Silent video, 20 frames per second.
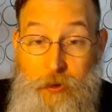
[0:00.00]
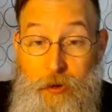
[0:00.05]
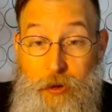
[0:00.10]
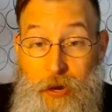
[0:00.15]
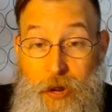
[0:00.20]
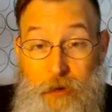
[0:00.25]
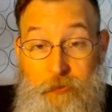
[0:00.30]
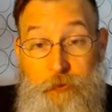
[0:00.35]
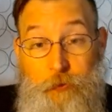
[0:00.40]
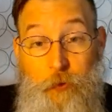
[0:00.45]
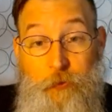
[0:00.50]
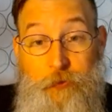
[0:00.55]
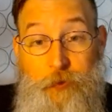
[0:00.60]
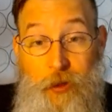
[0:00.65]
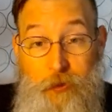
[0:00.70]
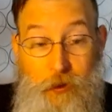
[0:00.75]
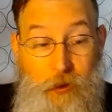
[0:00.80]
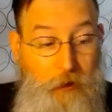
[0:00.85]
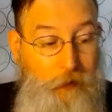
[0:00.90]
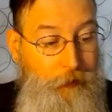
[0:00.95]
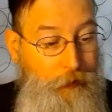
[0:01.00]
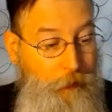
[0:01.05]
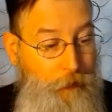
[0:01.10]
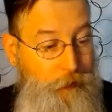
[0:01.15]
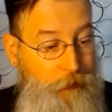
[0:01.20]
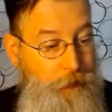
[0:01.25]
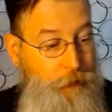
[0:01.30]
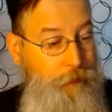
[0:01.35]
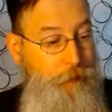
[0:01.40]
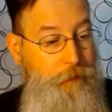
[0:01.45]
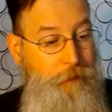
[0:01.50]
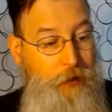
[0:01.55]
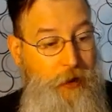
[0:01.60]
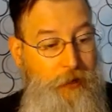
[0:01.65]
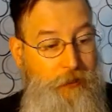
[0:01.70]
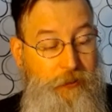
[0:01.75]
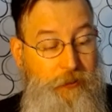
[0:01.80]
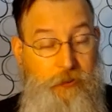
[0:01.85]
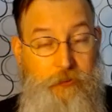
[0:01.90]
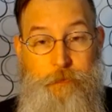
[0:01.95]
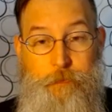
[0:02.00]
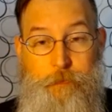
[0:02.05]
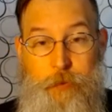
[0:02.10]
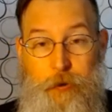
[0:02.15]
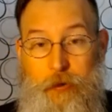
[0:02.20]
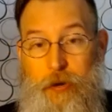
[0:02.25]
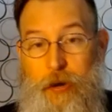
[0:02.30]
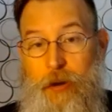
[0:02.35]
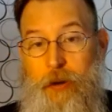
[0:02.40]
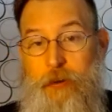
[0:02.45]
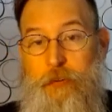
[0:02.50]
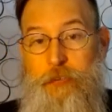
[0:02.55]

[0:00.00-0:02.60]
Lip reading: having wrote that long thing was a massive burnout.